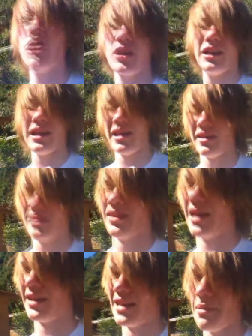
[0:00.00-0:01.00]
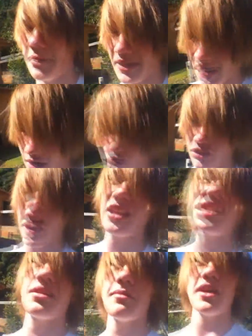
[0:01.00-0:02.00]
not gonna let that get me down.
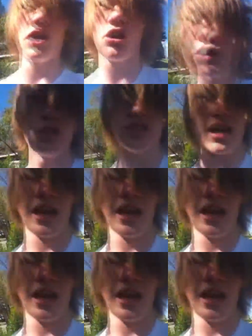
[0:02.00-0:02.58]
Today's gonna be a good